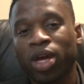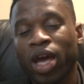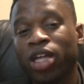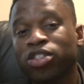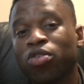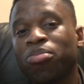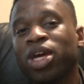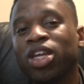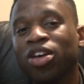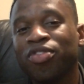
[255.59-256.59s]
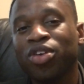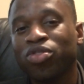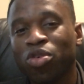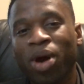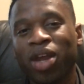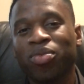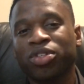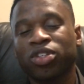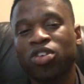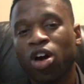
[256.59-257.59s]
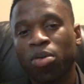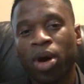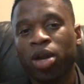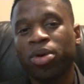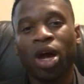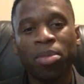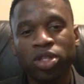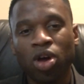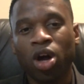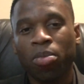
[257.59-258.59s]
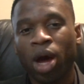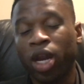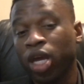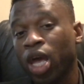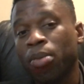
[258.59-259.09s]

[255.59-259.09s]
And so many of you, nobody wants to talk about it, but I'm going to talk about it.